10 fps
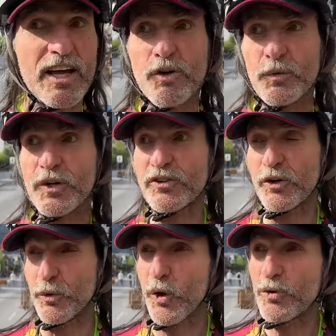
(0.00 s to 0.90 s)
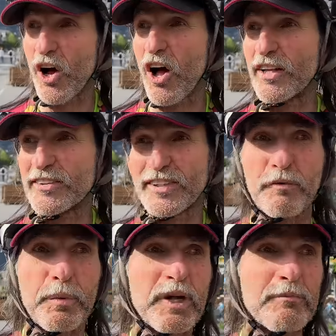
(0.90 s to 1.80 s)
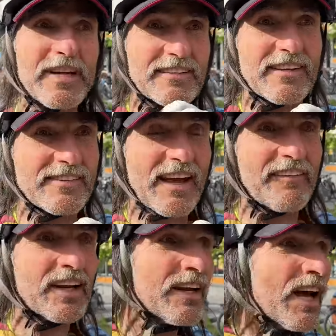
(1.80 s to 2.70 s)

We usually road call as everybody meets at 7.